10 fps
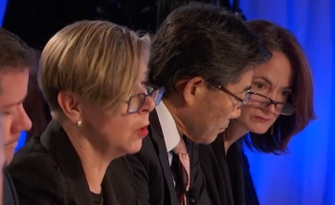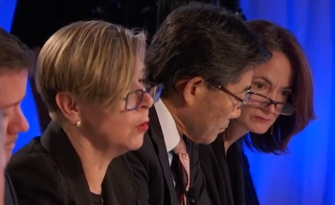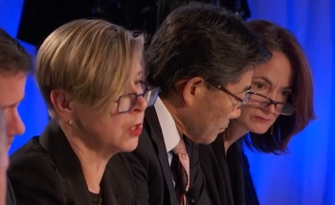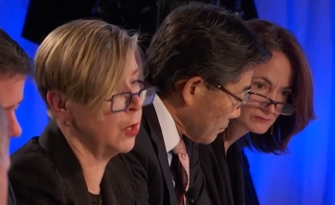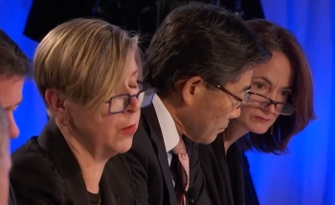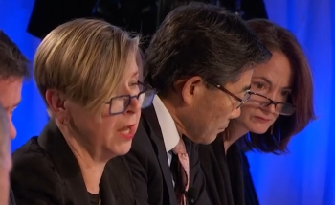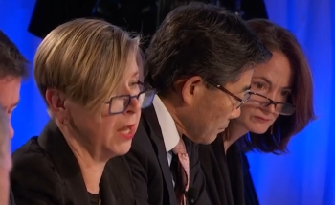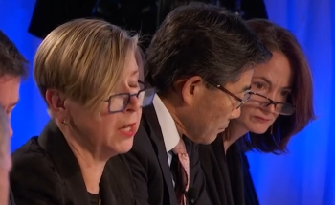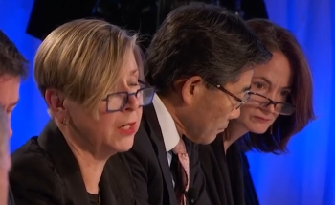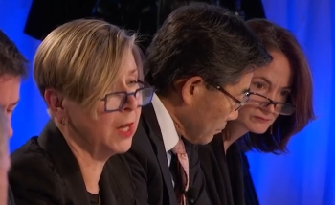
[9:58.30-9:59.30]
Speaker 1: we also
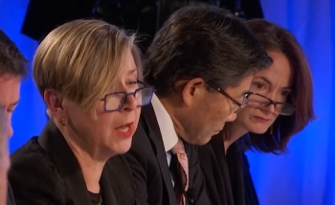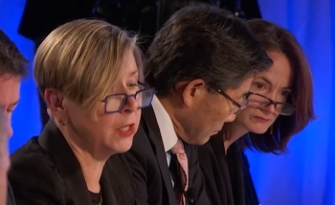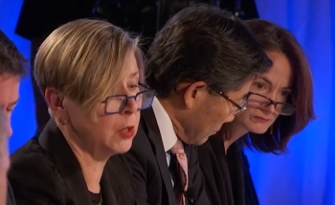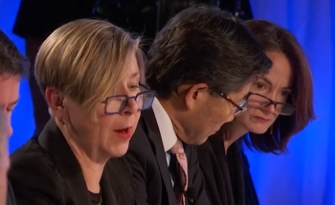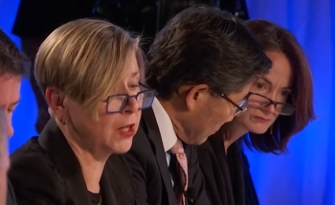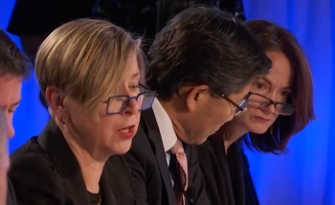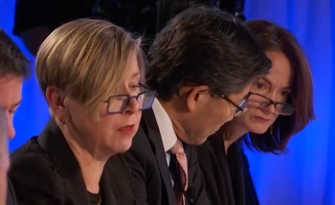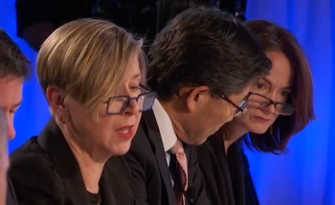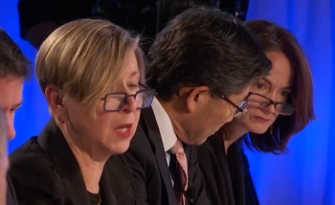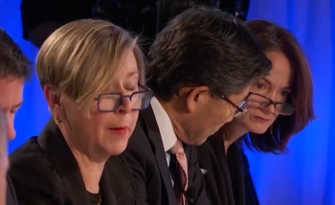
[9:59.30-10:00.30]
need to
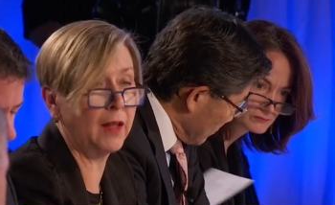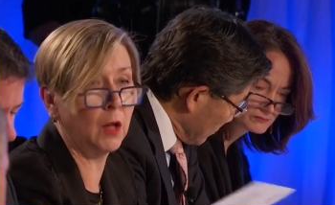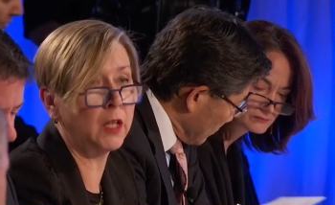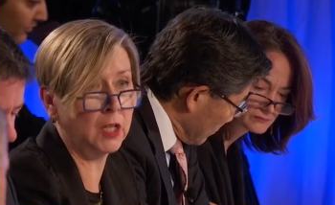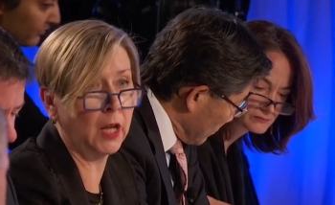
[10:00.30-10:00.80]
actually think about a